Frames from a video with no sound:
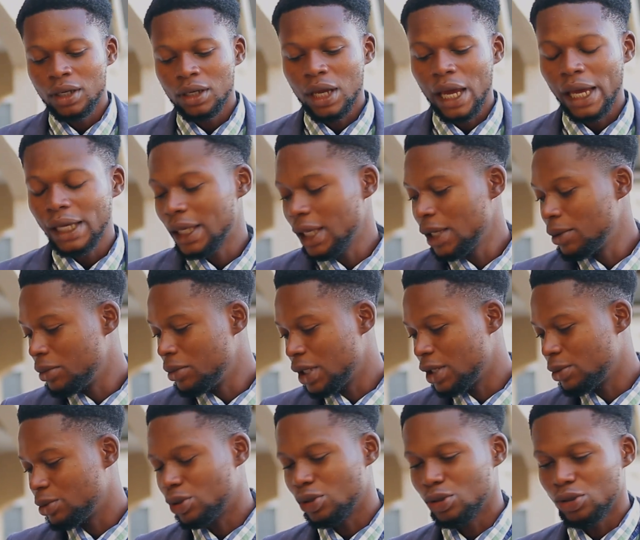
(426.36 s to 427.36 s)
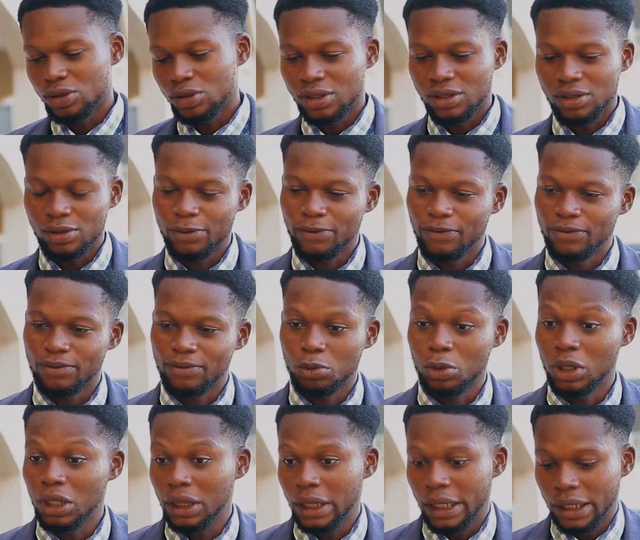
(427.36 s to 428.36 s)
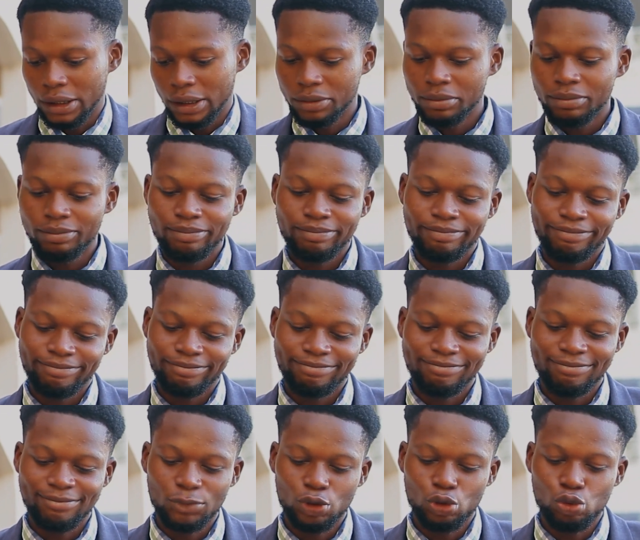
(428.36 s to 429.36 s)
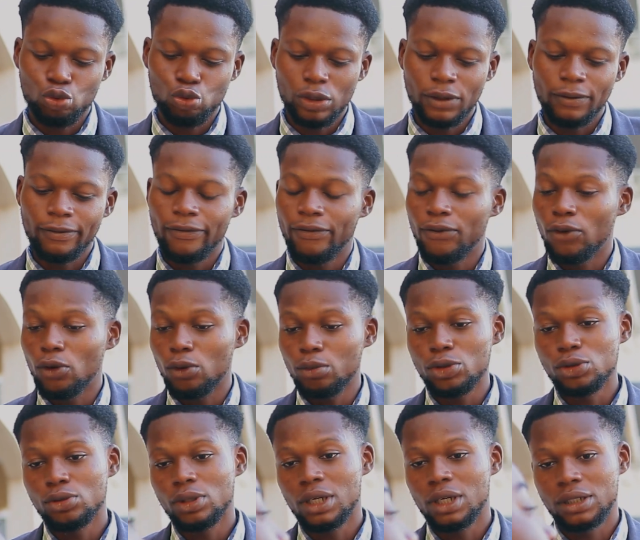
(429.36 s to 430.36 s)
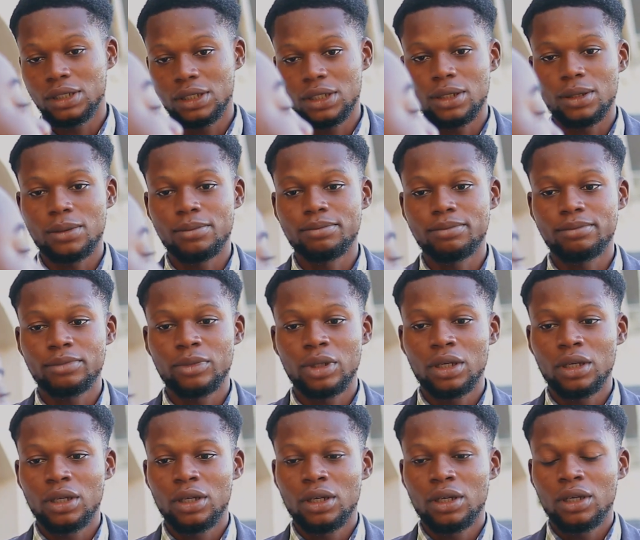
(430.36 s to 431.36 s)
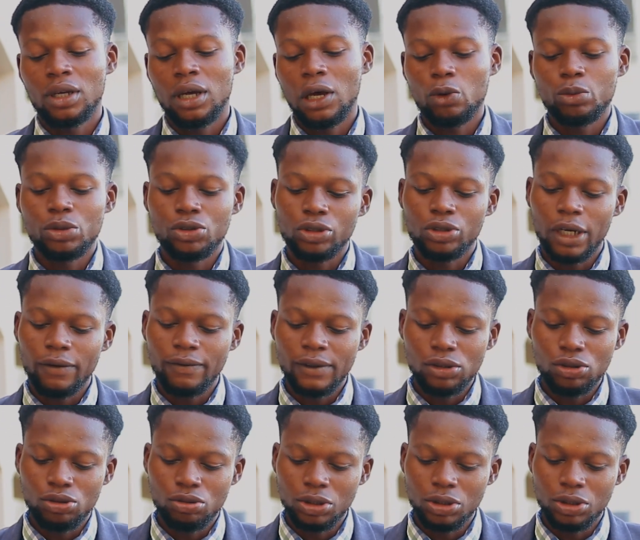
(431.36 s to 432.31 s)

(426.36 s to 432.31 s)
I came here because of one thing. To inform you that I'll be traveling to